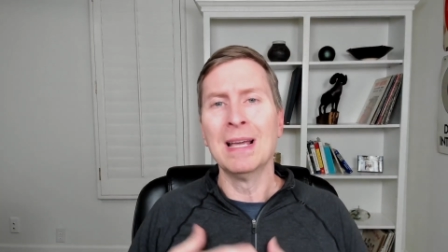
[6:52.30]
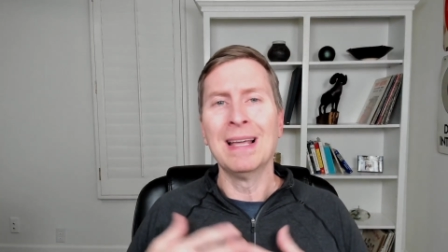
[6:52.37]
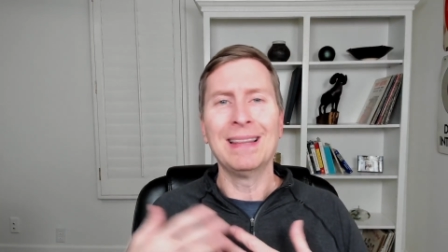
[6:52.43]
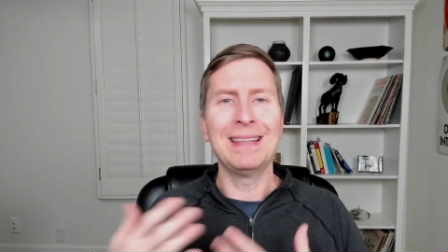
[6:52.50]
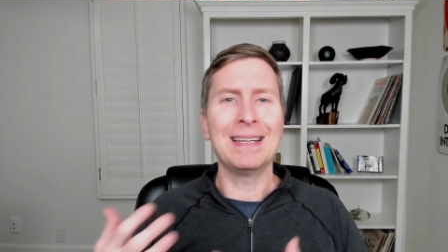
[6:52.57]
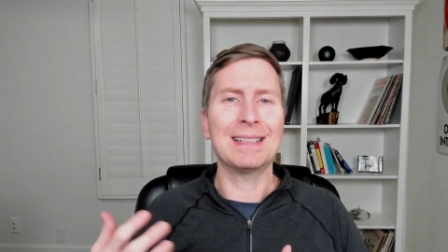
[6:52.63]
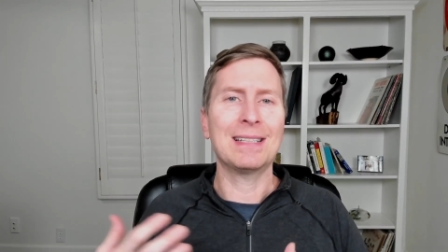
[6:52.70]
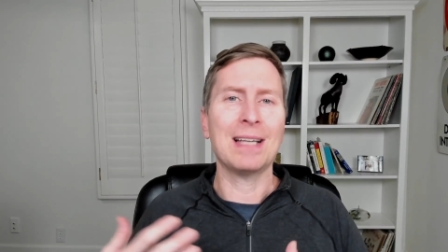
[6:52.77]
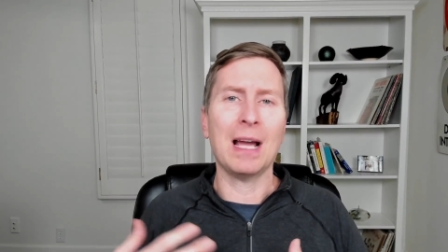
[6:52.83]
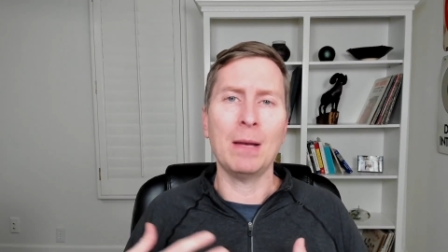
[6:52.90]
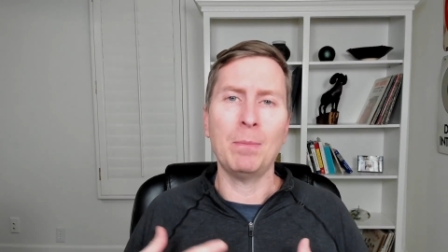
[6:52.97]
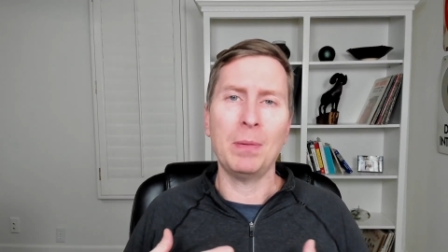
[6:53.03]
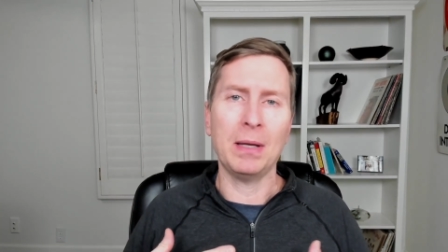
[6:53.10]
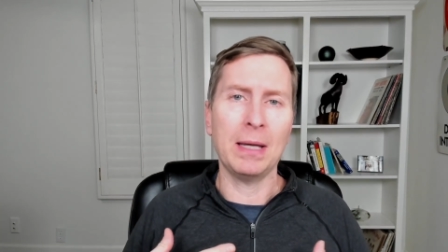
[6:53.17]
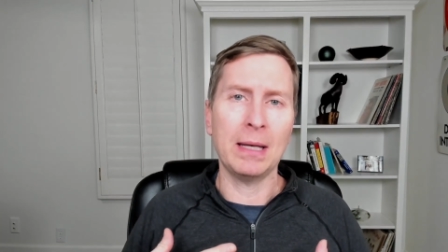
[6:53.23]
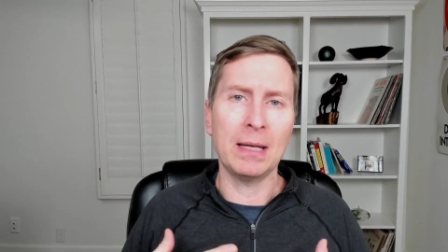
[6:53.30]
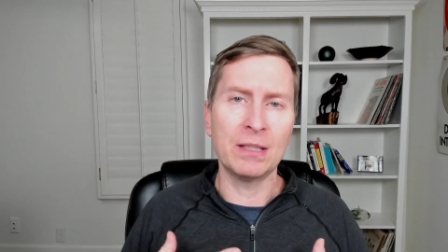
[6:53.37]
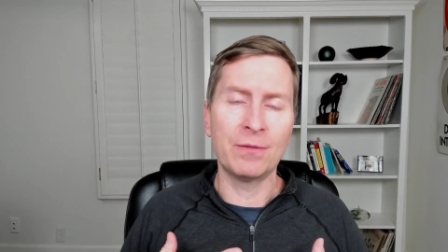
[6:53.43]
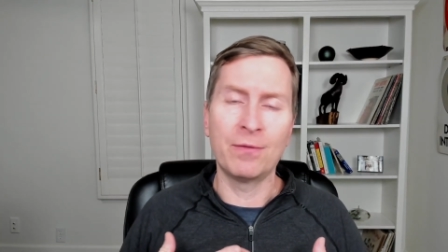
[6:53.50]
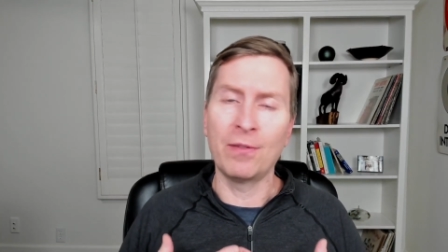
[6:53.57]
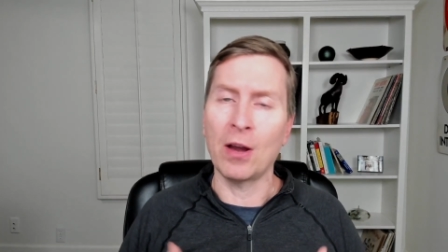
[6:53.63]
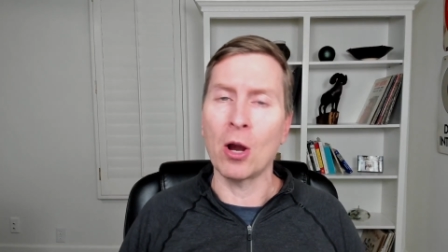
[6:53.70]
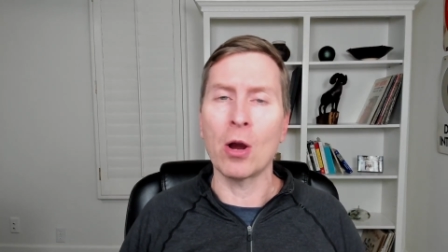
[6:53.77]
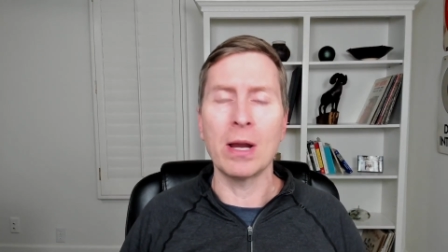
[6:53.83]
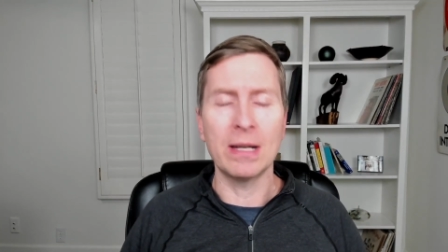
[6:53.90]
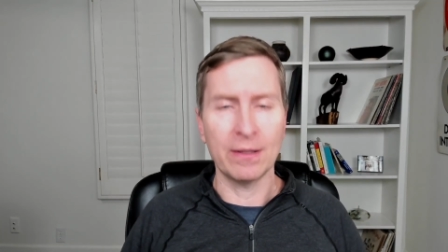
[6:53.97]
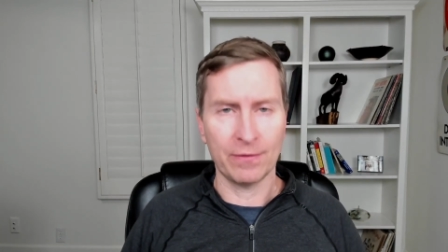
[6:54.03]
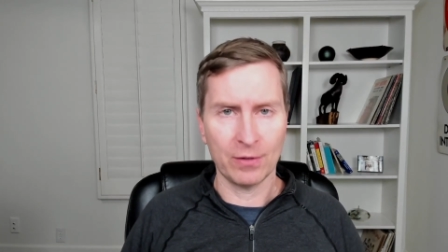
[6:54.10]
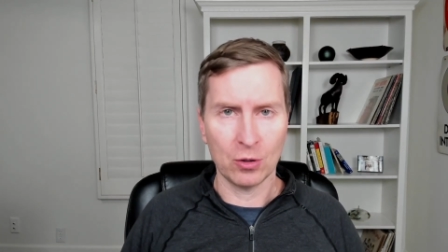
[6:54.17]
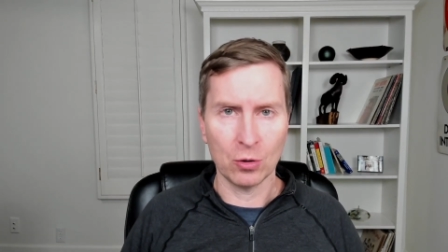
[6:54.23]
the assigned PIN is very
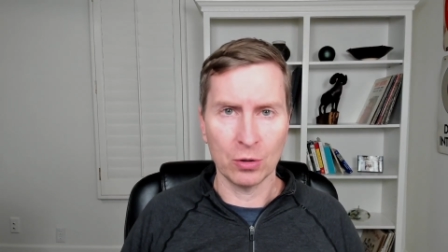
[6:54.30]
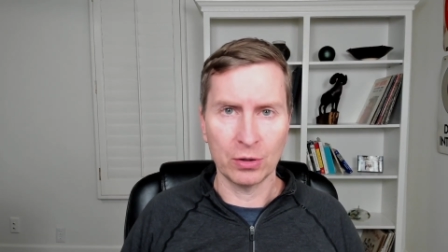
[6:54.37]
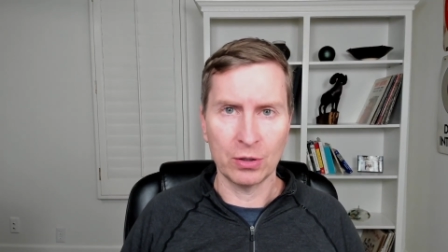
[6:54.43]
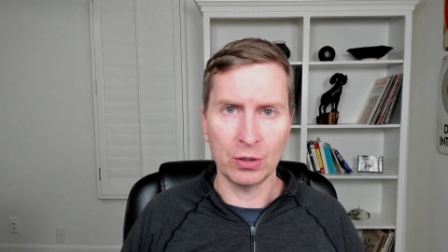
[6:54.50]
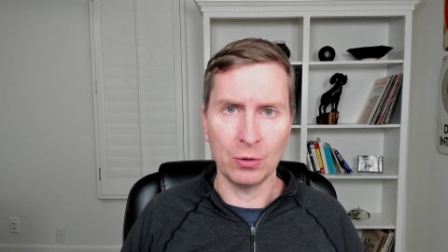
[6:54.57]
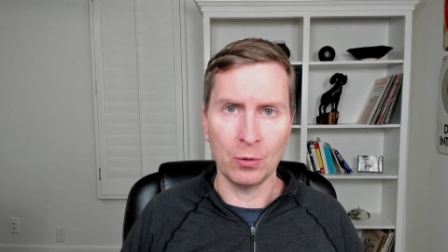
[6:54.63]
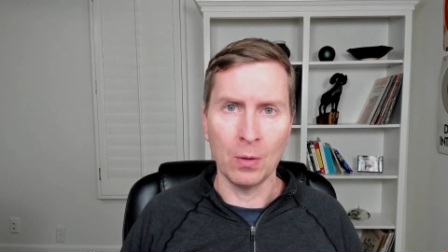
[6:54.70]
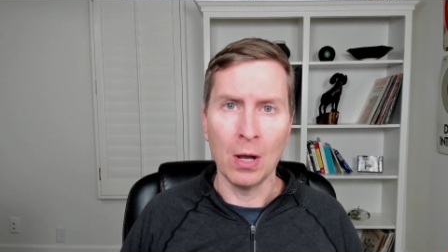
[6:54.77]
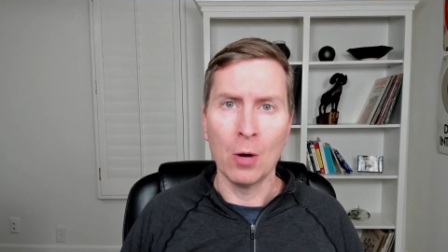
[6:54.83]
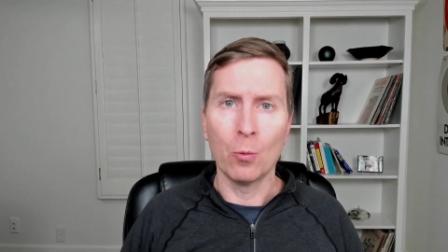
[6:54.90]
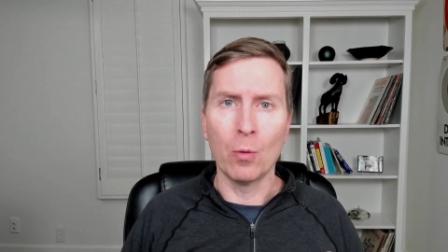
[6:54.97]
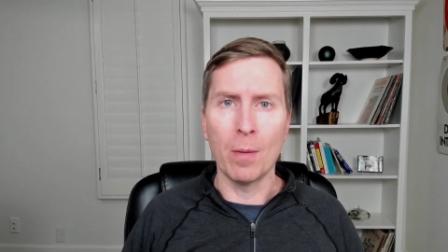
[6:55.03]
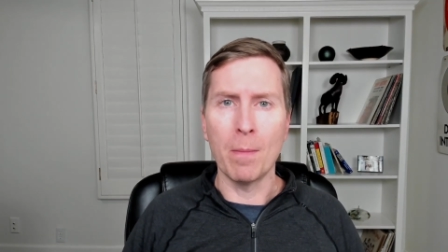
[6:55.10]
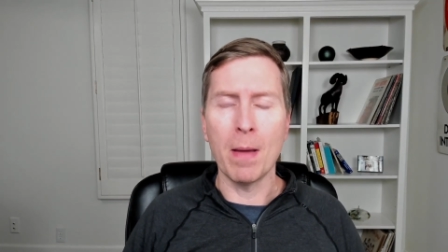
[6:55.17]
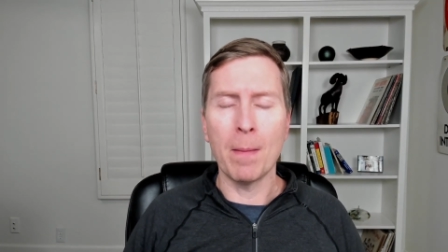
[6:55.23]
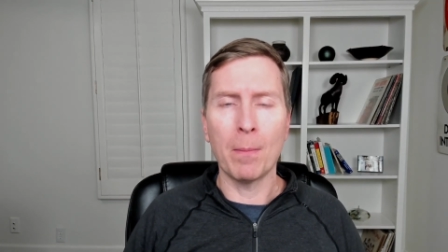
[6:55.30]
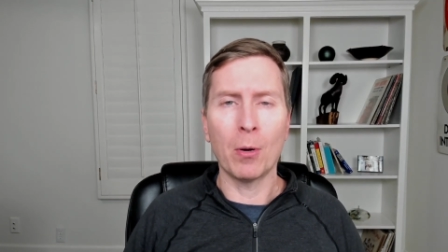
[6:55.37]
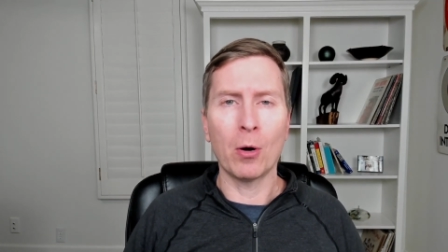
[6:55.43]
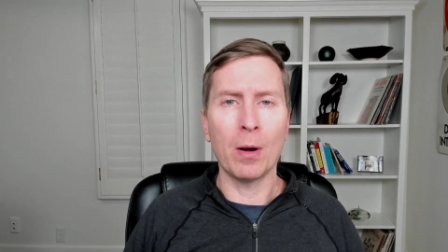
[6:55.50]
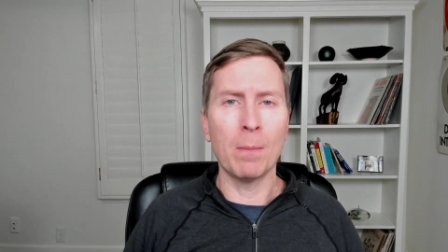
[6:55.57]
difficult to remember,